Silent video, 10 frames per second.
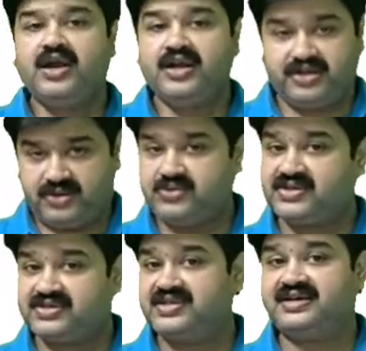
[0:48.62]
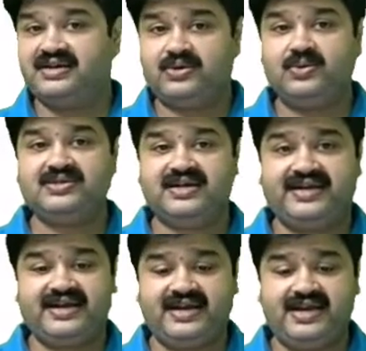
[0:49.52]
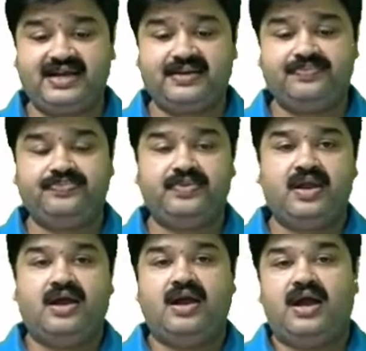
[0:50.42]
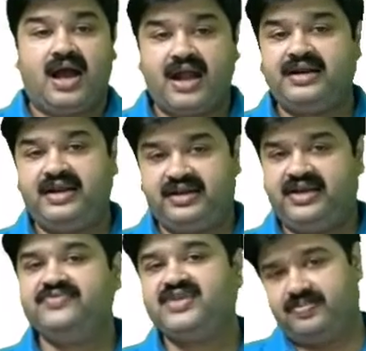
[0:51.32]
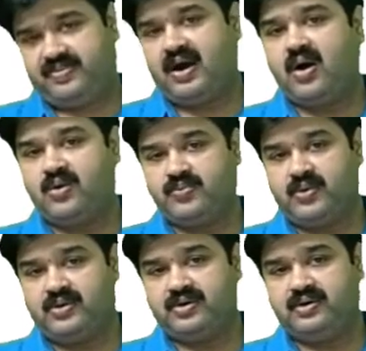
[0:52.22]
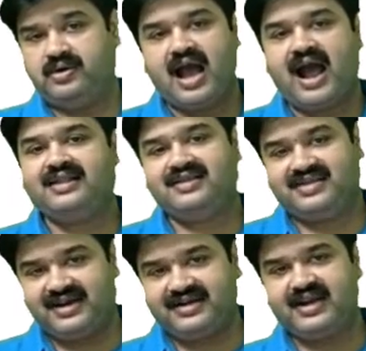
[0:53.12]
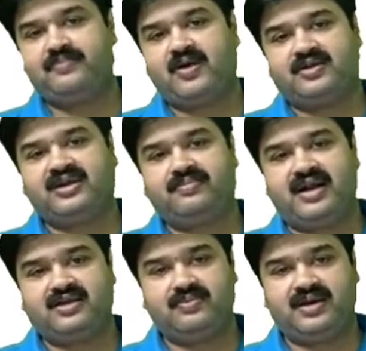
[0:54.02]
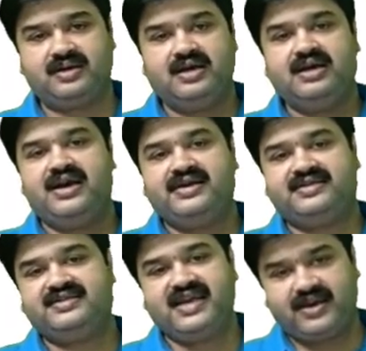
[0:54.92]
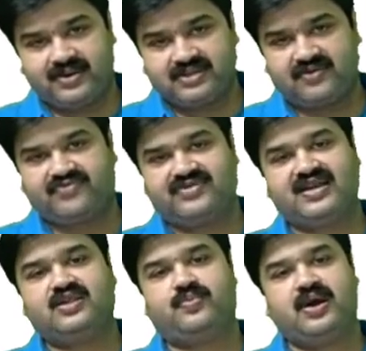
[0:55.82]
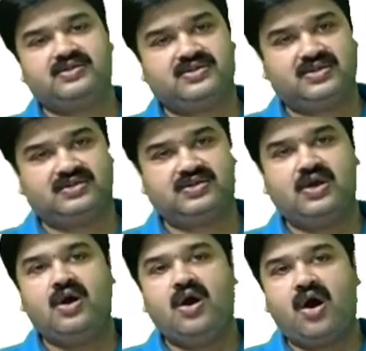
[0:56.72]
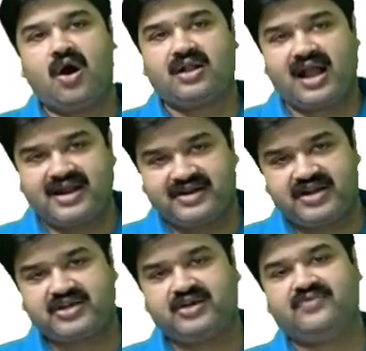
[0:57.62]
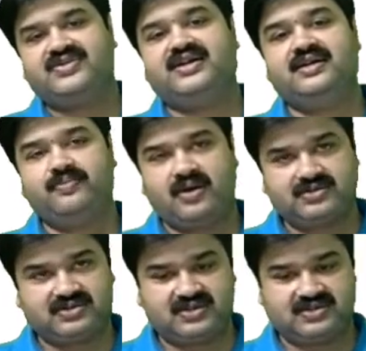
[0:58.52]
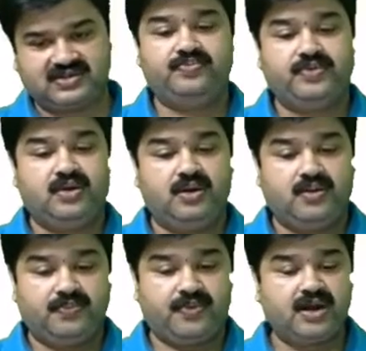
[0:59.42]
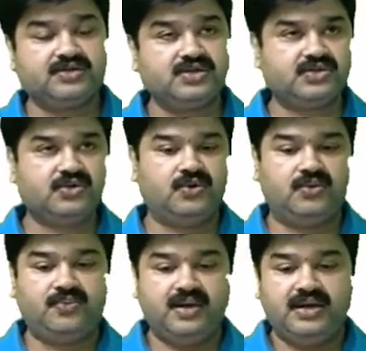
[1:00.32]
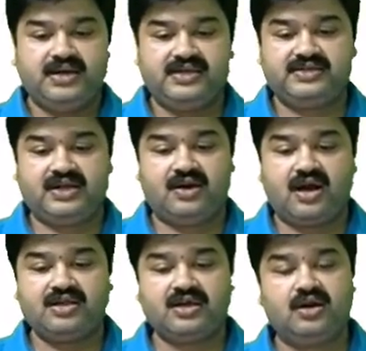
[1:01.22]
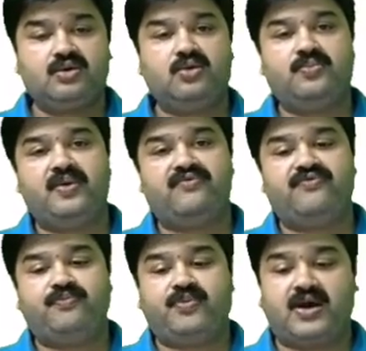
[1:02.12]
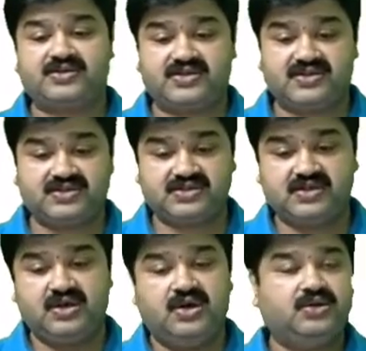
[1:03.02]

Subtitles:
it uses certain tools and technique, and it gives an output. And this entire project management is a sequence of such processes or iteration of certain processes. Process group is the logical group of processes